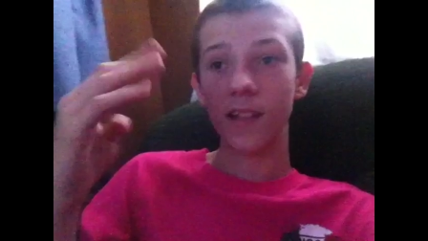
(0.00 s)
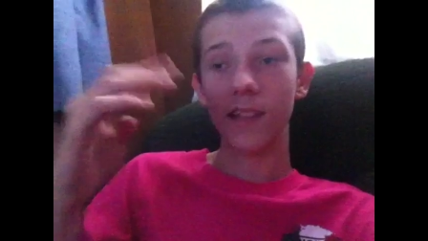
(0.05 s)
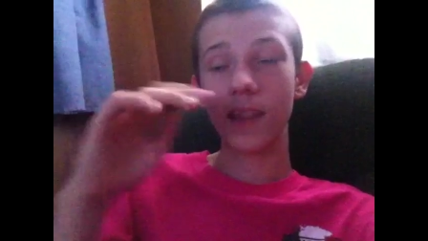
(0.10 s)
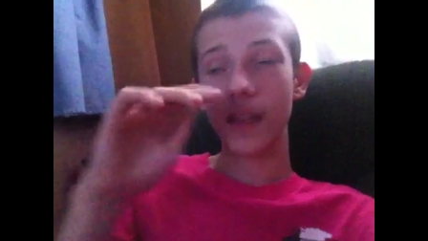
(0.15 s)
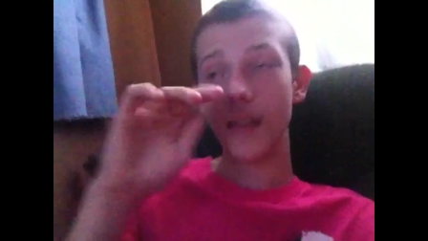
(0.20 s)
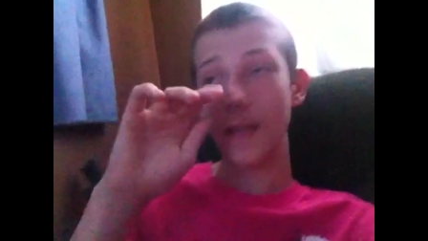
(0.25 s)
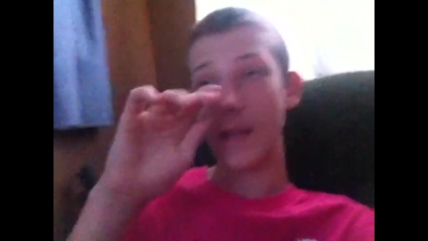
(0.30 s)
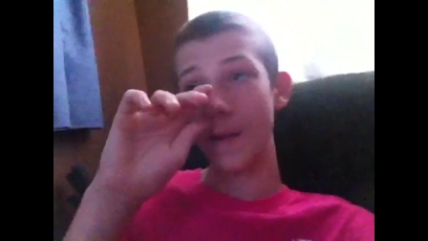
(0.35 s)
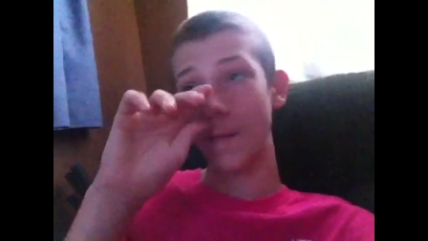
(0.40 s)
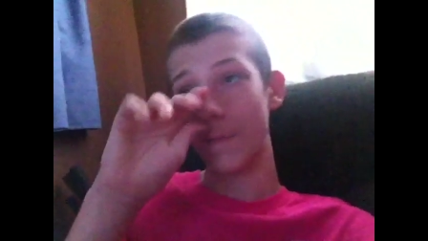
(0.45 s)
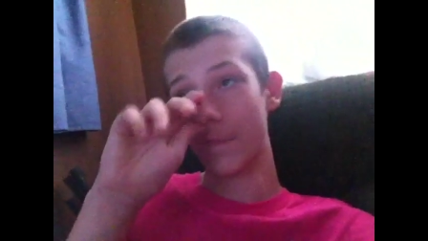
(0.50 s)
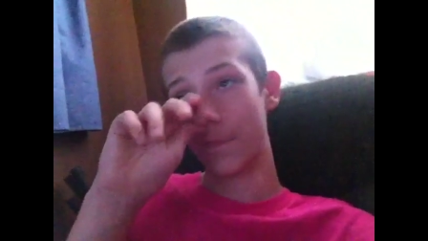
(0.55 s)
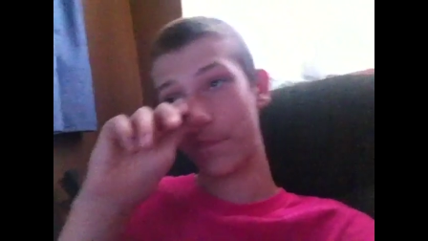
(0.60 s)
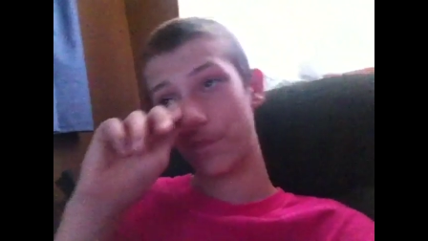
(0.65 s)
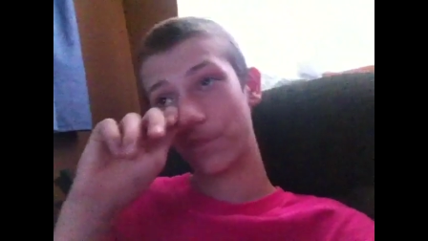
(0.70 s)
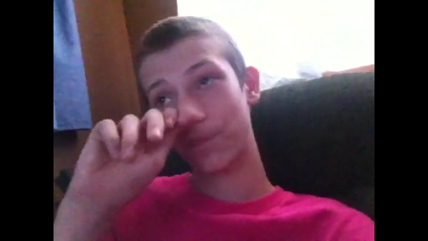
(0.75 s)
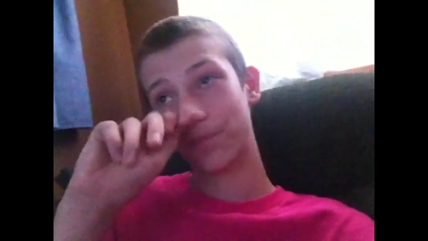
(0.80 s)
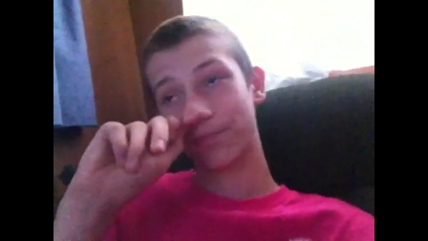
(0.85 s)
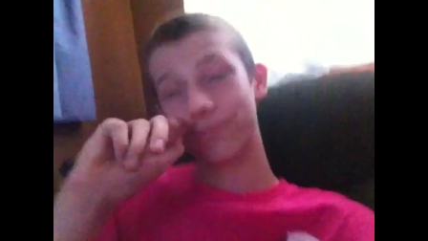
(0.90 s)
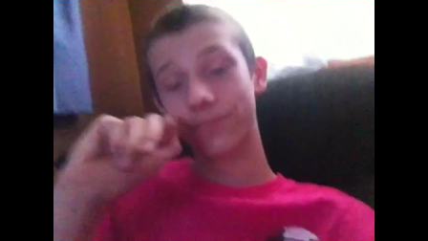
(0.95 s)
Then
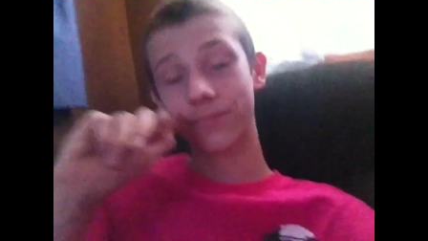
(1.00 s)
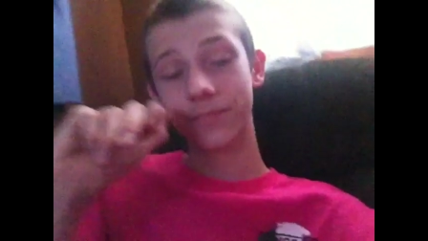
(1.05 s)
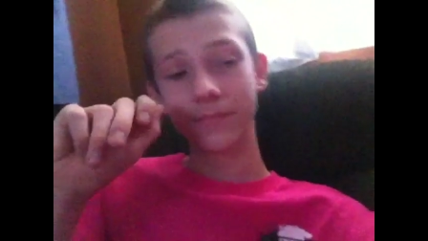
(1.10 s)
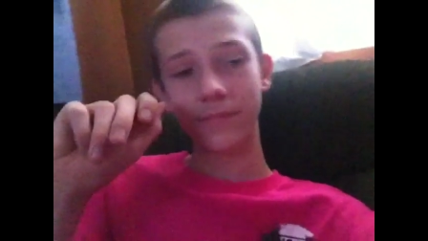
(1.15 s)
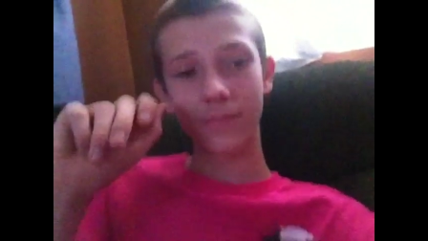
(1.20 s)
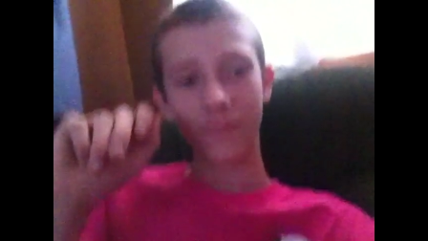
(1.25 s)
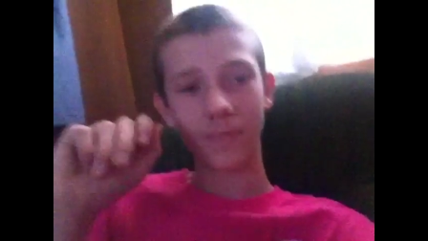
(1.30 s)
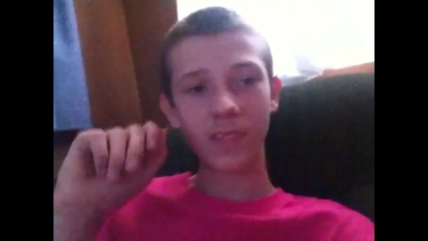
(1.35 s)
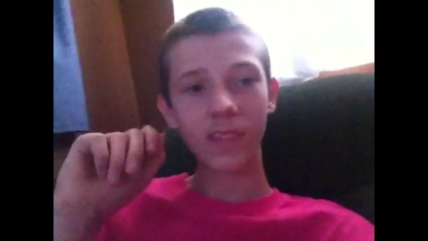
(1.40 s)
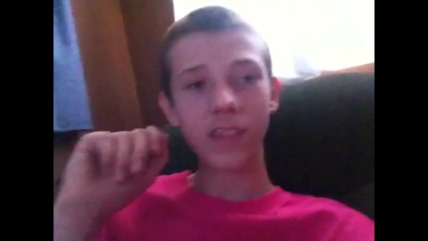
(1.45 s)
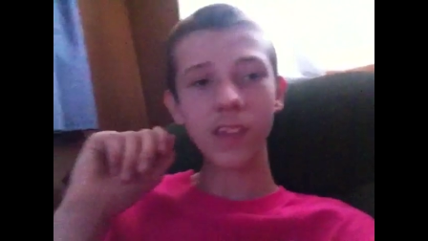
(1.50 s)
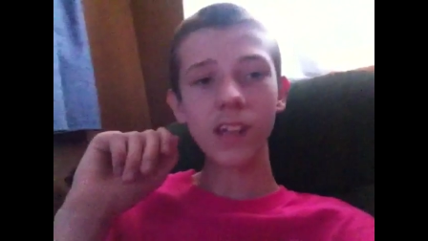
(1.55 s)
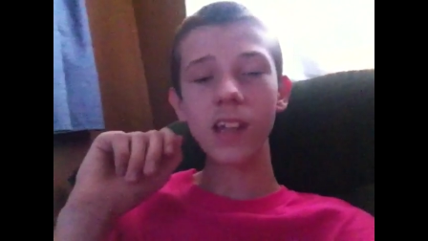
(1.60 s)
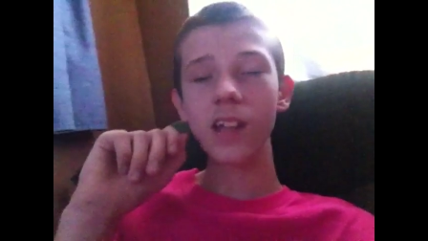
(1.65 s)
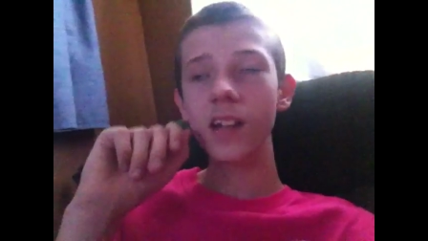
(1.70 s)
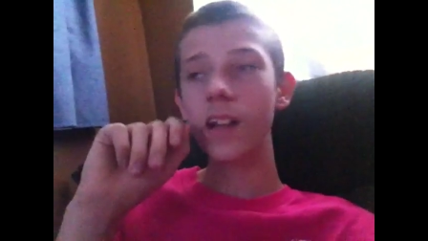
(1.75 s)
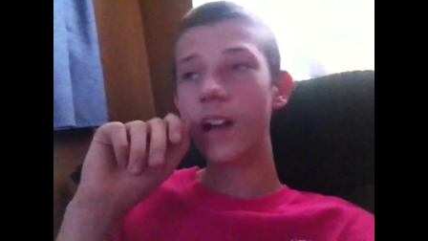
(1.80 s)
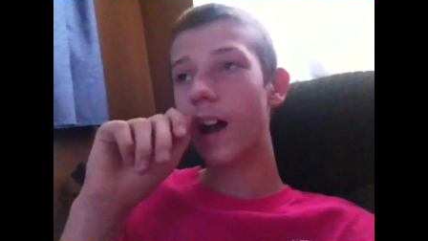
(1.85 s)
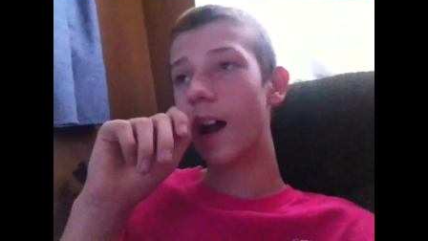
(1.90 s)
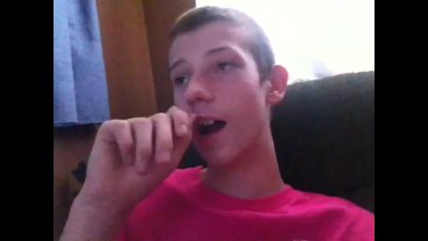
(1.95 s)

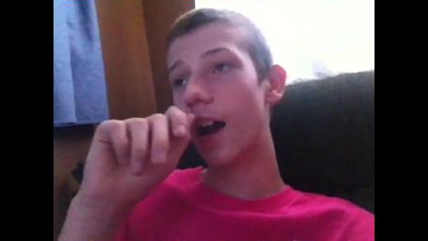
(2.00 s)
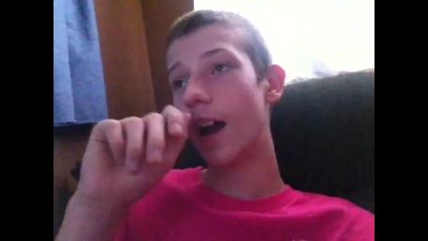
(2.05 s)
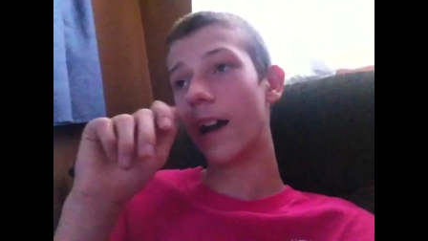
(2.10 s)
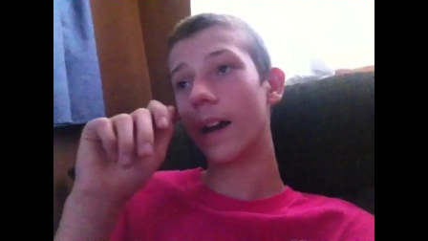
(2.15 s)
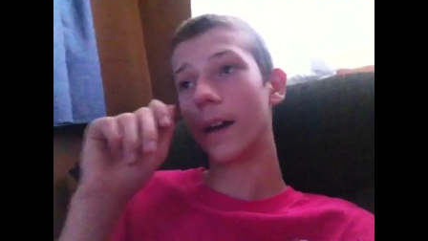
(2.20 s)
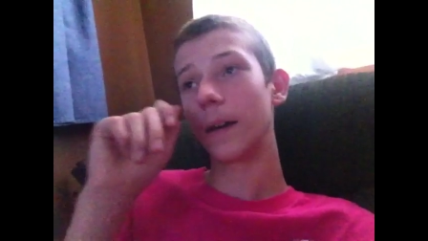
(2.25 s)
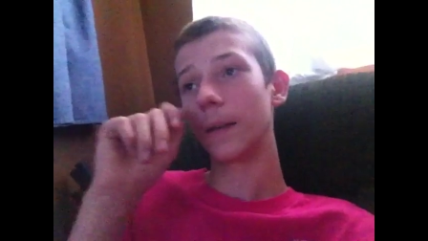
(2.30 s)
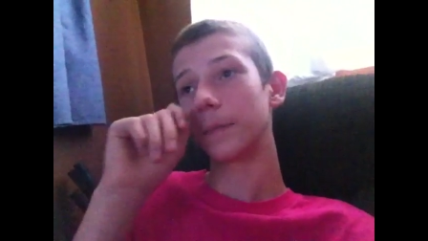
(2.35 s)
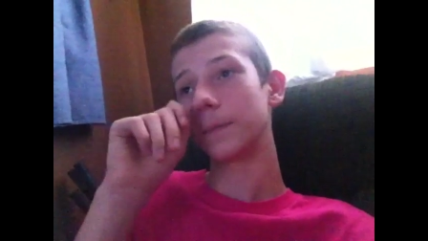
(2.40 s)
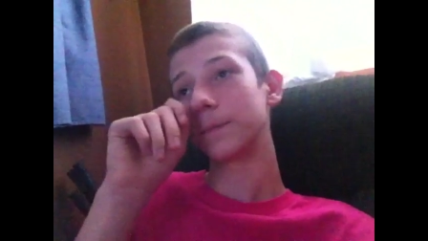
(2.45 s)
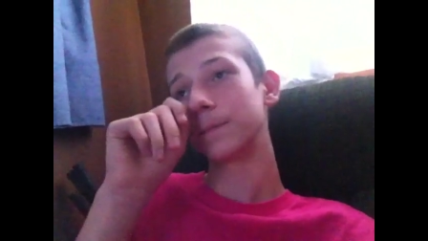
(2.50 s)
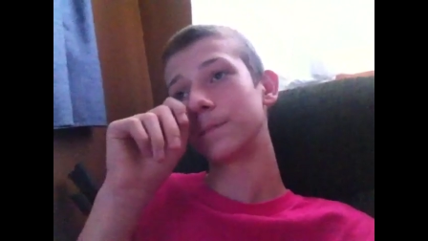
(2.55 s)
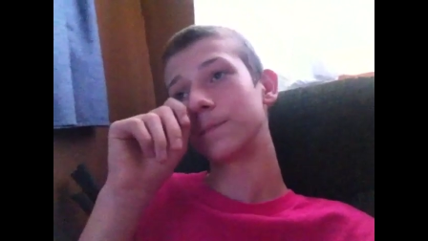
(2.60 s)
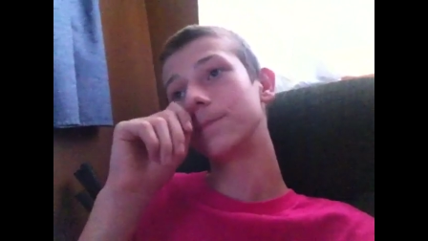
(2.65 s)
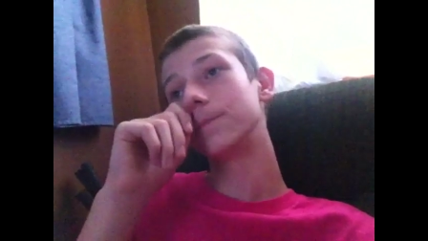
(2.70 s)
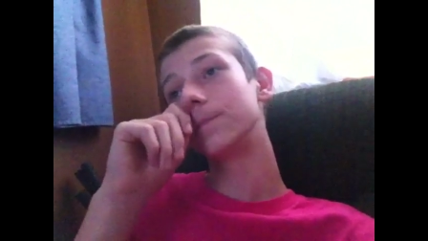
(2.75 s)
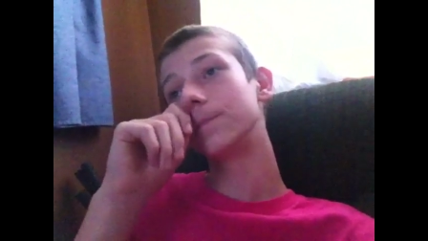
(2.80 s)
I have